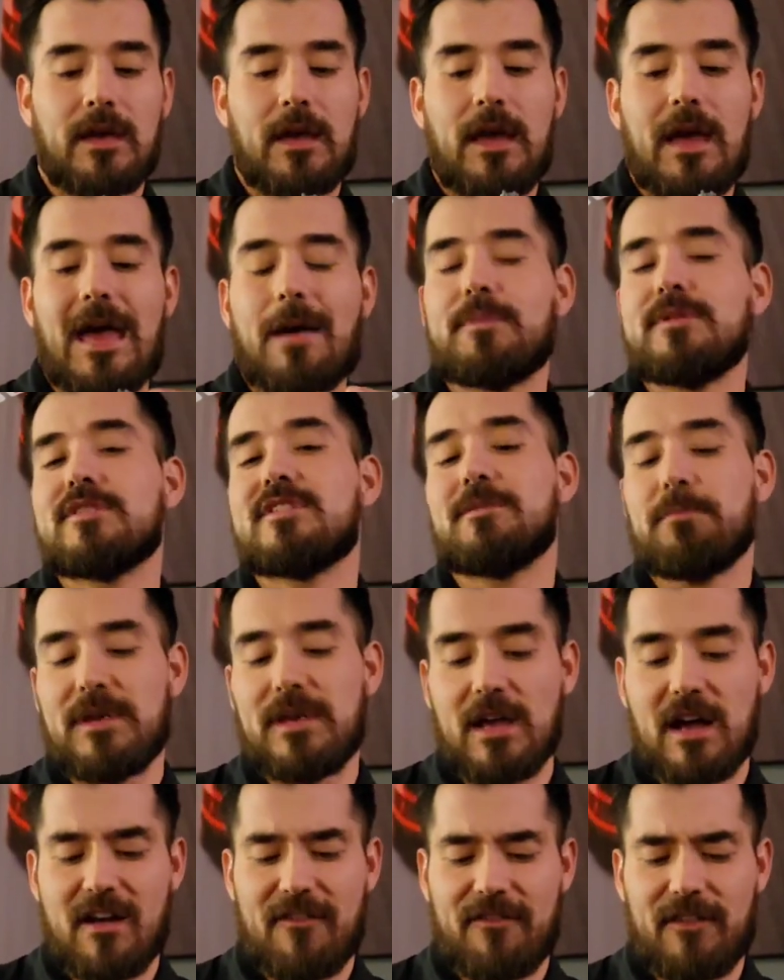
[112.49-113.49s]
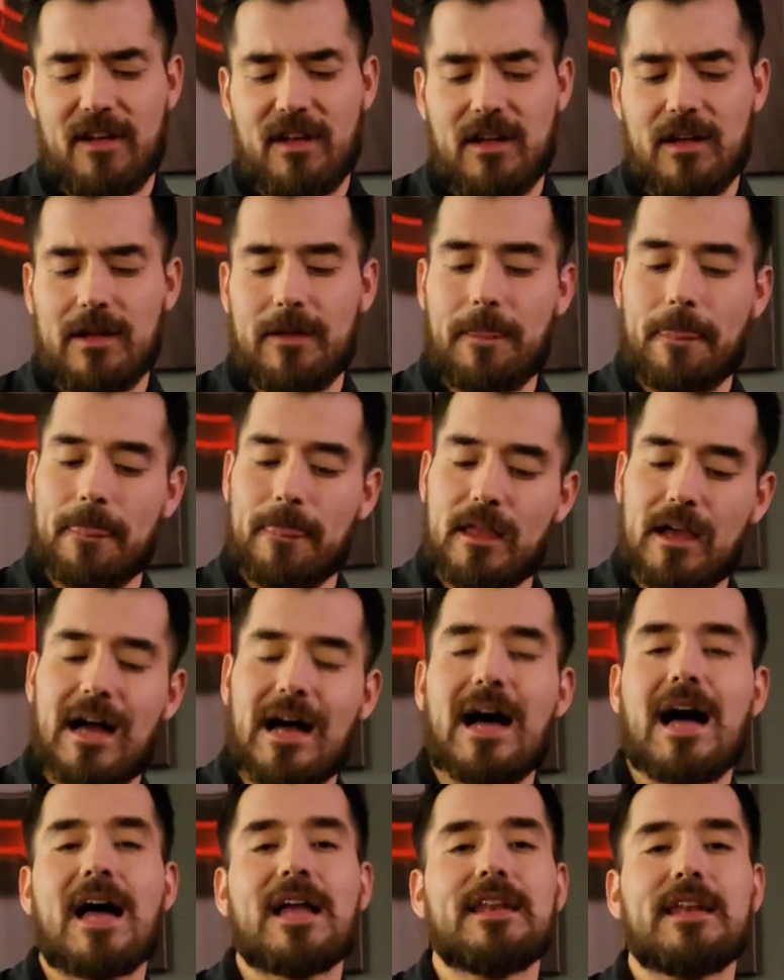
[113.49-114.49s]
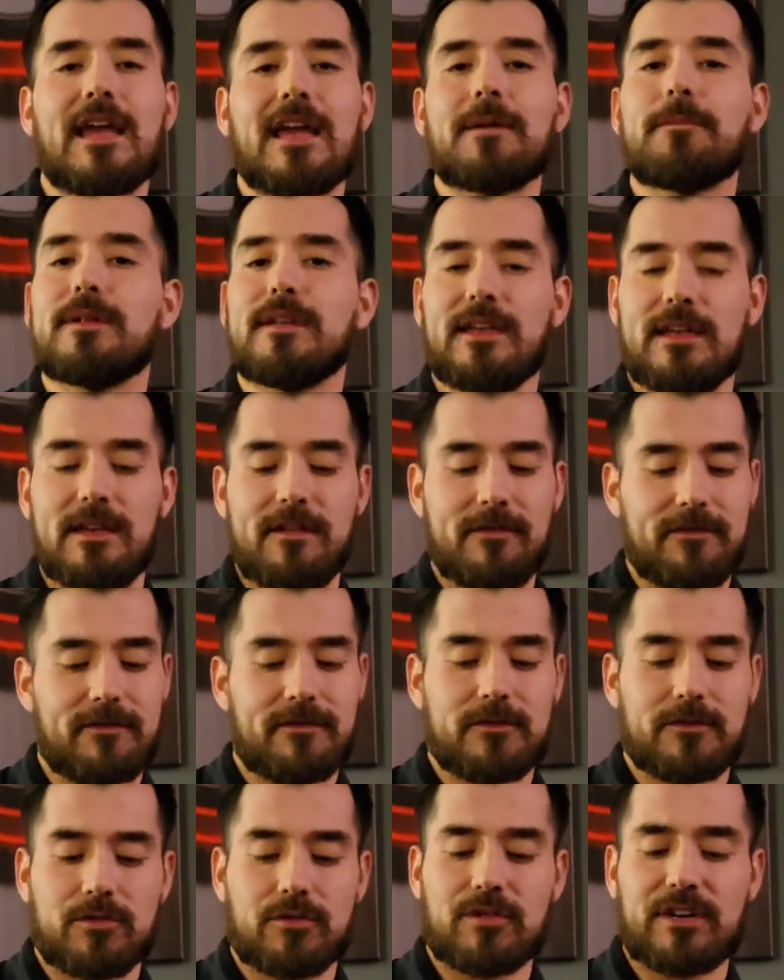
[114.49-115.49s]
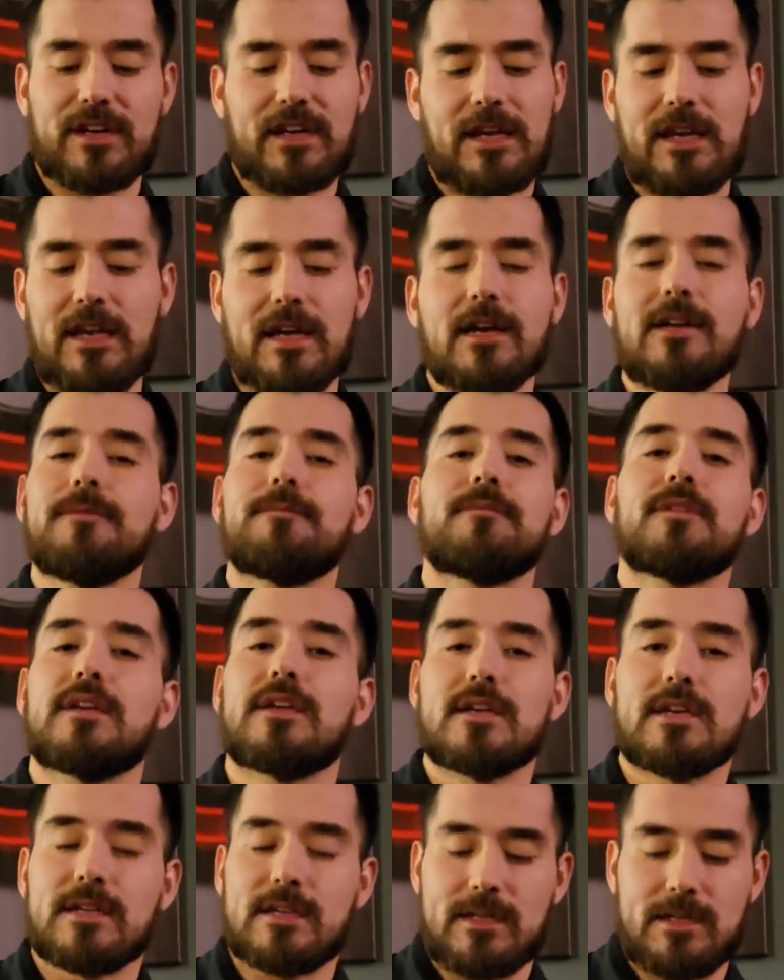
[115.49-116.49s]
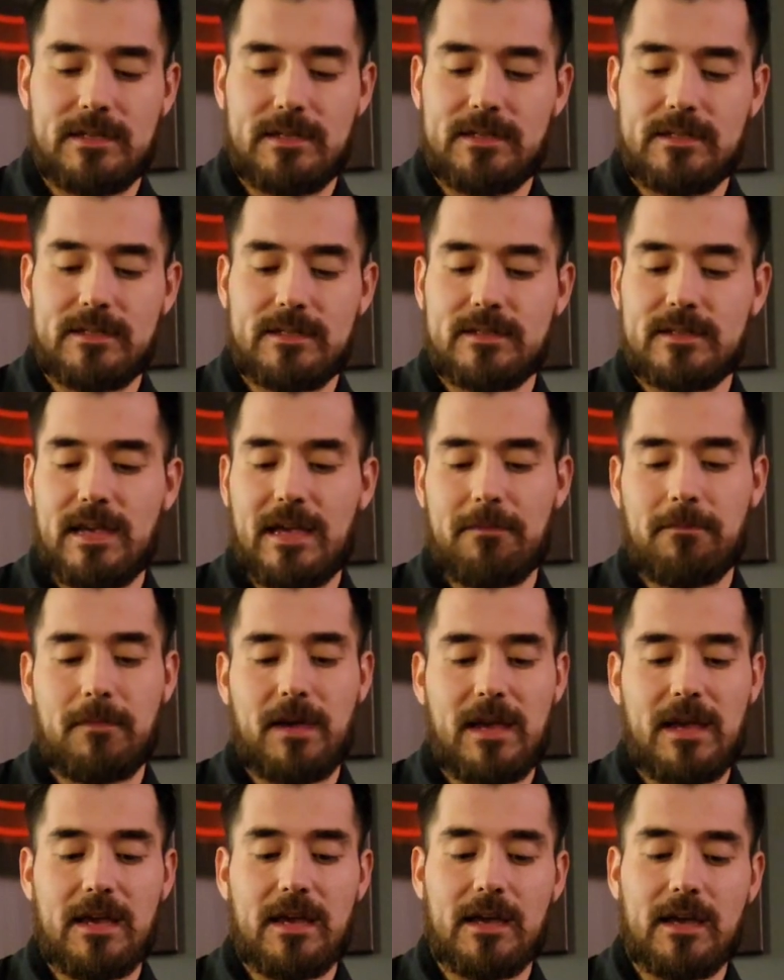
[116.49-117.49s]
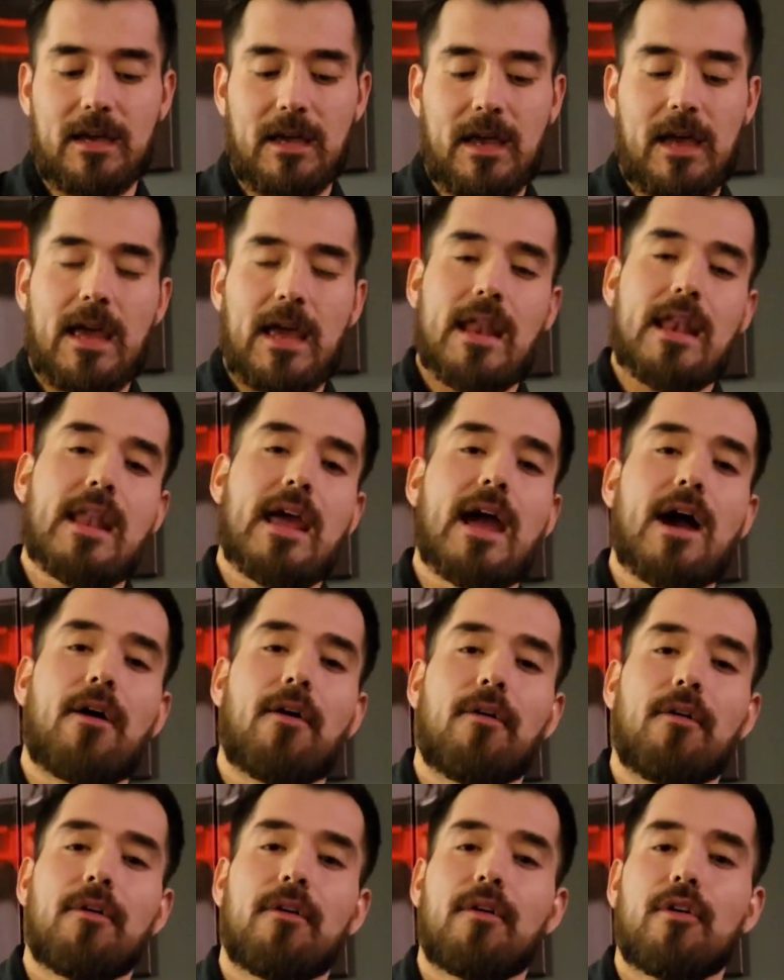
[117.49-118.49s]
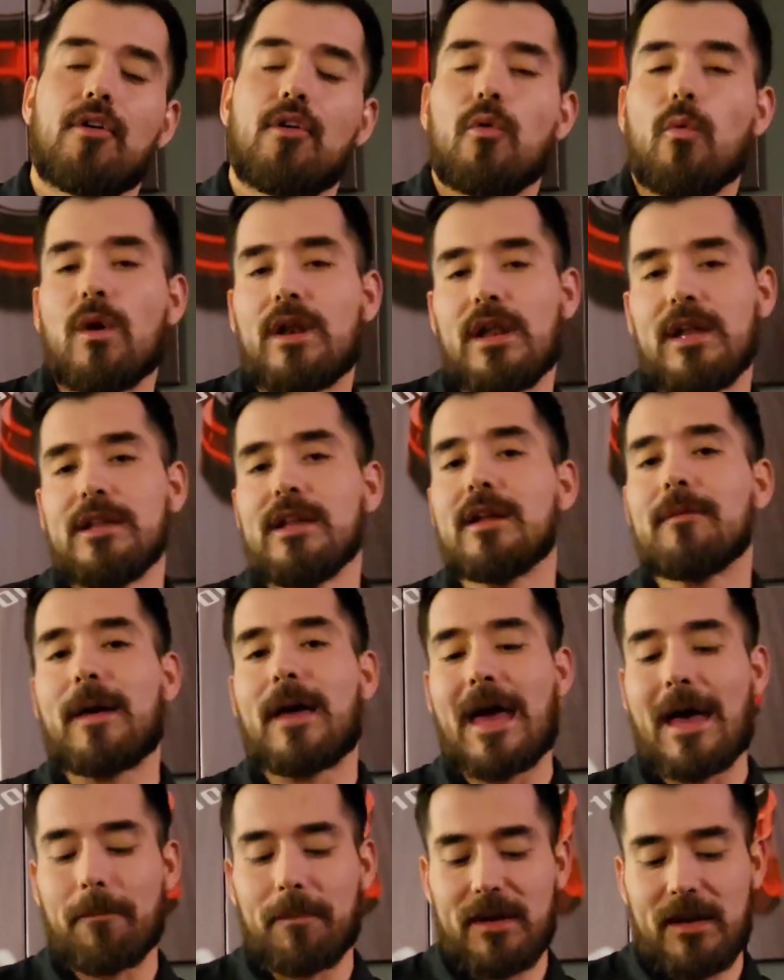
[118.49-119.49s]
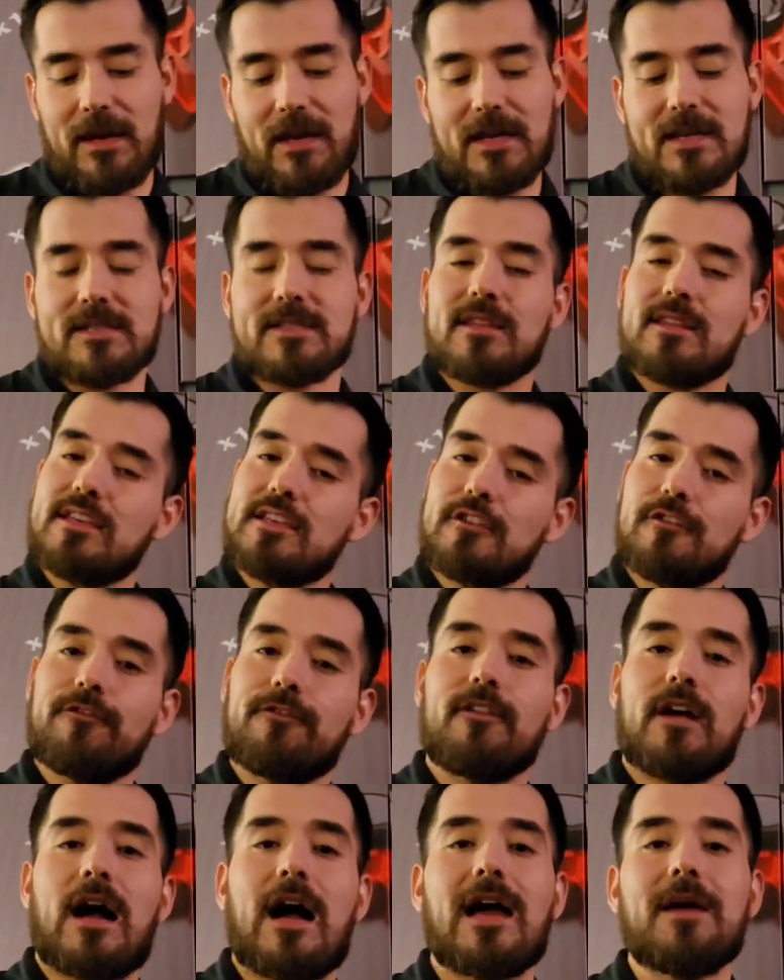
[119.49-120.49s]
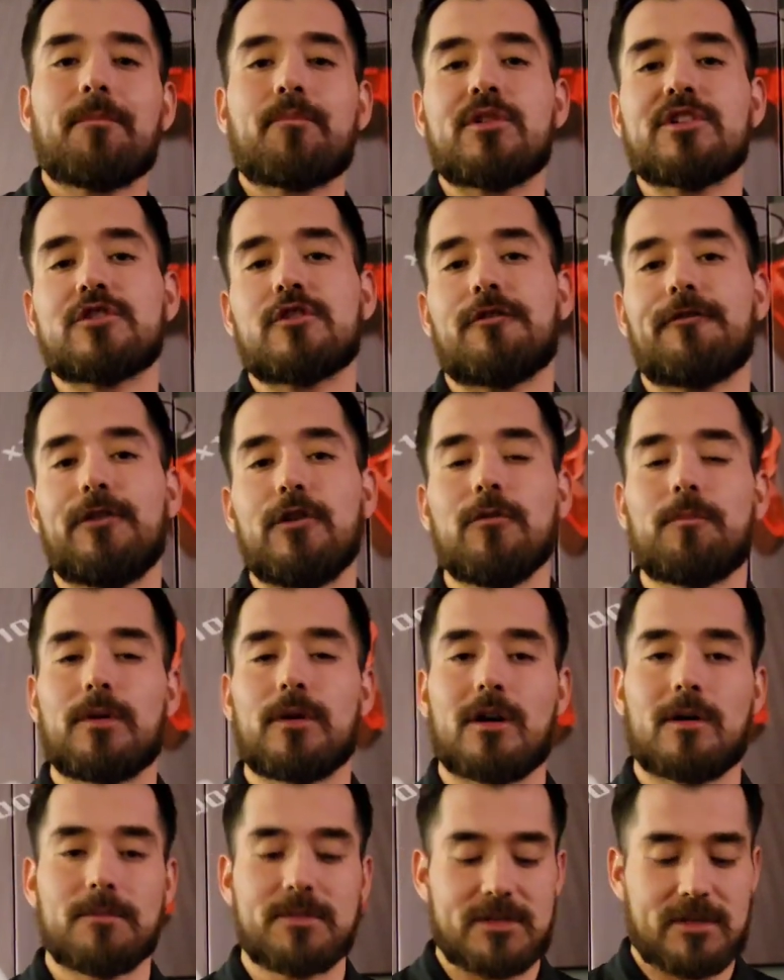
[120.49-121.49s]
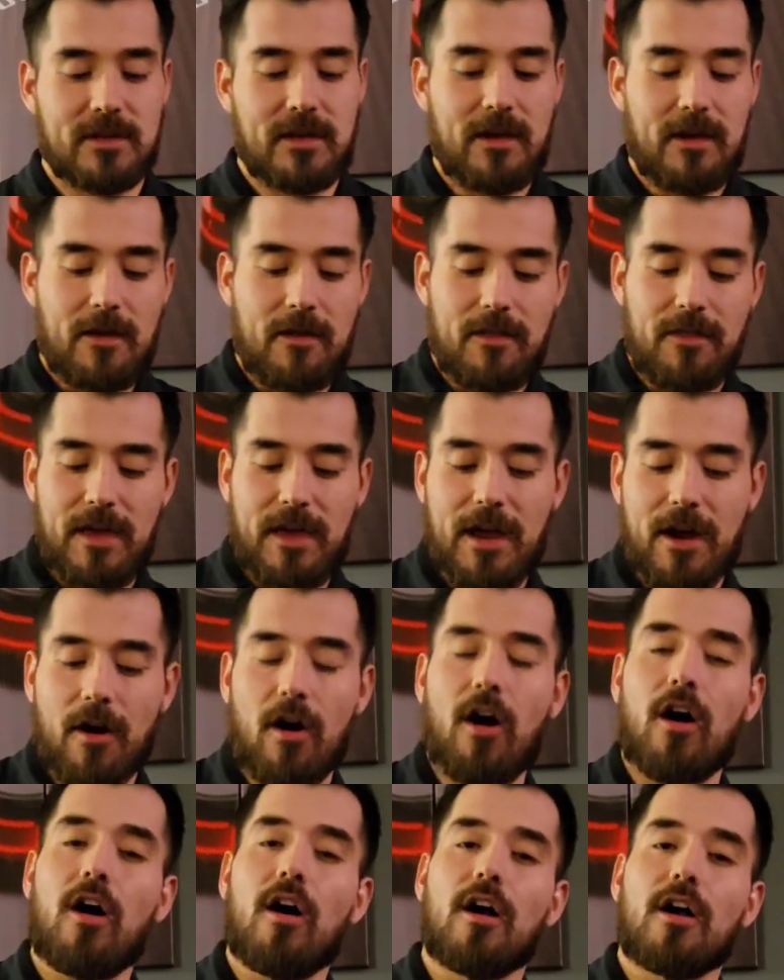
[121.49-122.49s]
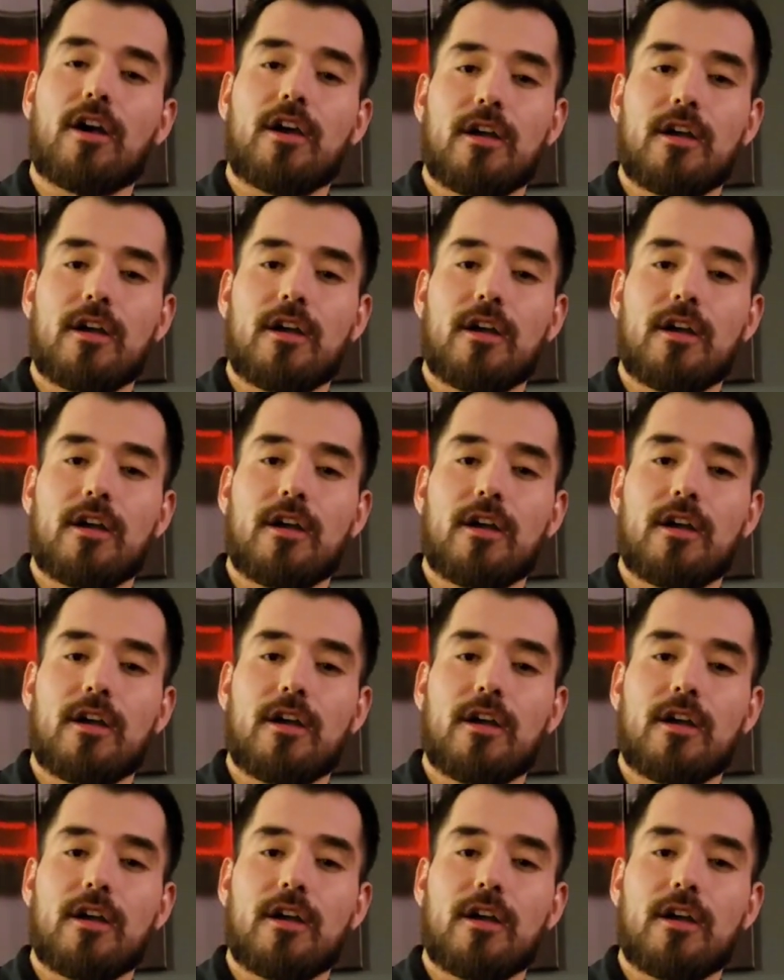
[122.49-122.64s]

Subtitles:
Happens to be off a Hyundai, I believe, or a Kia, same make. Now, what ended up happening is these high pressure fuel pumps, they are